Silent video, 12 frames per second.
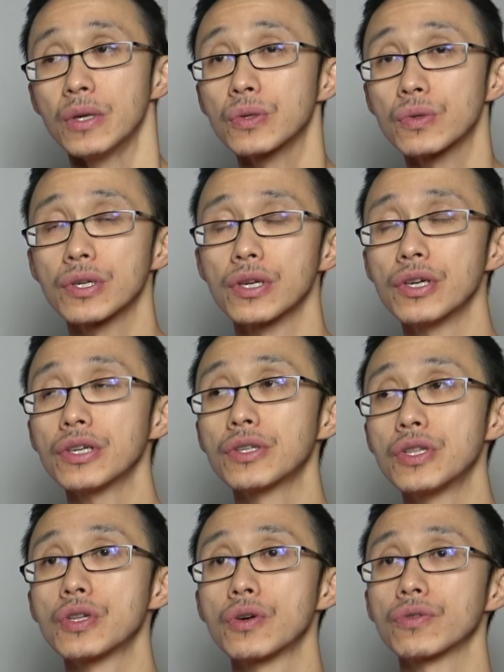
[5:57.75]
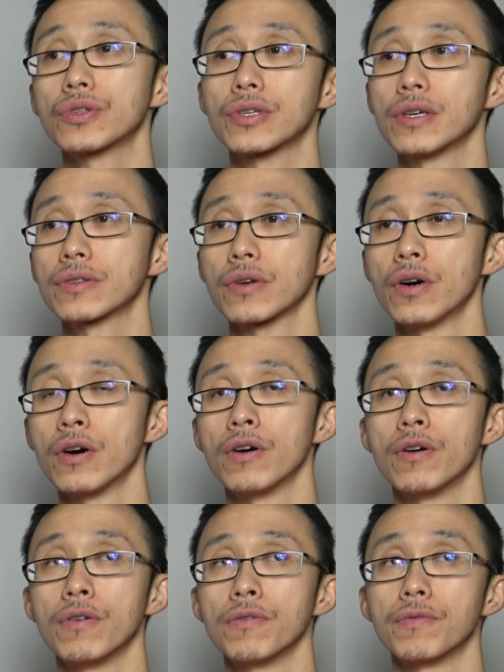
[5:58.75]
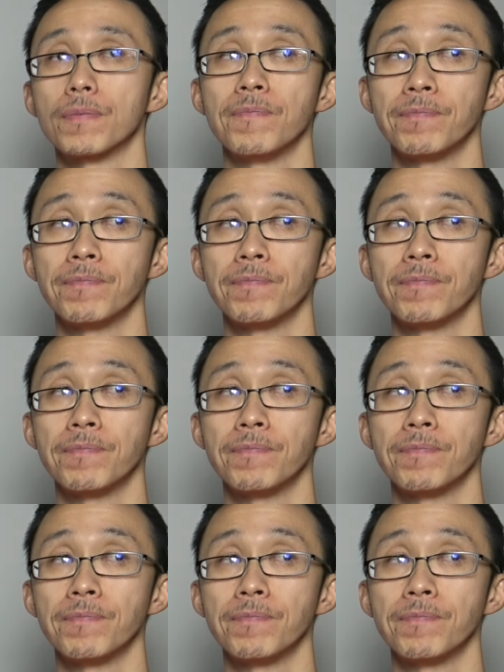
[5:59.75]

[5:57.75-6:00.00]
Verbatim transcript: So there is no sense of